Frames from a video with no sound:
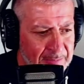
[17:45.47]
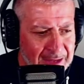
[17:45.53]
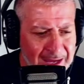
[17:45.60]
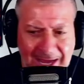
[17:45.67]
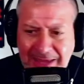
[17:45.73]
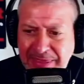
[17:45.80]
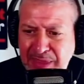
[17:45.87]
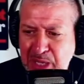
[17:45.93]

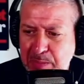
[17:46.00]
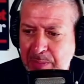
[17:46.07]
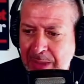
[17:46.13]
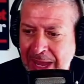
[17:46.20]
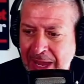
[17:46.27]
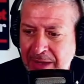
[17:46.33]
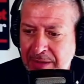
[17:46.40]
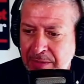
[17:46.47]
I think
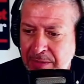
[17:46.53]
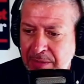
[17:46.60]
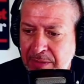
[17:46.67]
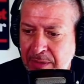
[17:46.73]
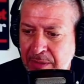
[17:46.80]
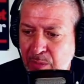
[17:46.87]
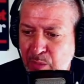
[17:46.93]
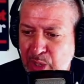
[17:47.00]
back
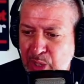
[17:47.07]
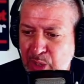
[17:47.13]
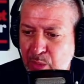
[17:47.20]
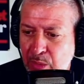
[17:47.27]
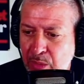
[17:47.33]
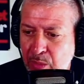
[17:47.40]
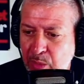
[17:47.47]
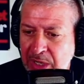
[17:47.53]
when
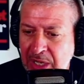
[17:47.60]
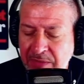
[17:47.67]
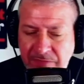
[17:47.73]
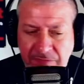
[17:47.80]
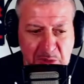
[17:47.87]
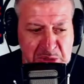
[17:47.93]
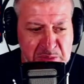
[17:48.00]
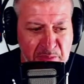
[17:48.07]
we had
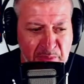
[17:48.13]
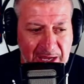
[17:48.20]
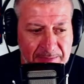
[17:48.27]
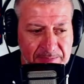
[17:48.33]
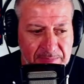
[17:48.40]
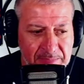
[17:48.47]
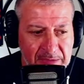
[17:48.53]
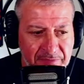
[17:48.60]
first met.
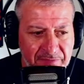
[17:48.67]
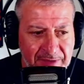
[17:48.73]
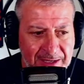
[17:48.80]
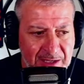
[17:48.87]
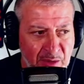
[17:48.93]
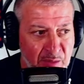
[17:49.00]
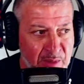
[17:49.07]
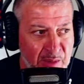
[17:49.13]
In
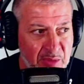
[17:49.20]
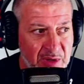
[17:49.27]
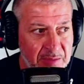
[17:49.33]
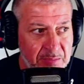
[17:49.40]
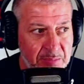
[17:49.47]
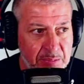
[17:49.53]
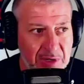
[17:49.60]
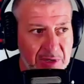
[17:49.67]
fact, I remember it
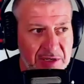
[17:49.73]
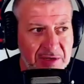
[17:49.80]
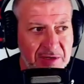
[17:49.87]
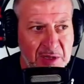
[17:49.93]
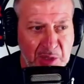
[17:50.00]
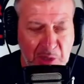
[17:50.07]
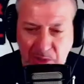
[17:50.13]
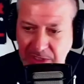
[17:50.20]
pretty
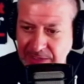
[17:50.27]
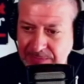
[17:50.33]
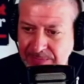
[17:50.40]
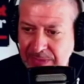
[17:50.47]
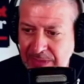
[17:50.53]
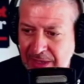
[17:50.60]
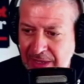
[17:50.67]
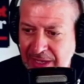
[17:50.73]
clearly.
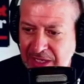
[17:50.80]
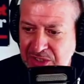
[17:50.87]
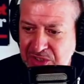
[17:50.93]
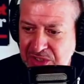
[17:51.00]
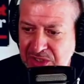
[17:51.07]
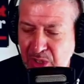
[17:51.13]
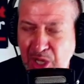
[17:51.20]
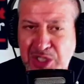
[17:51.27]
I had
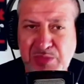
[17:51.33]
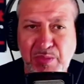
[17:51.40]
just launched.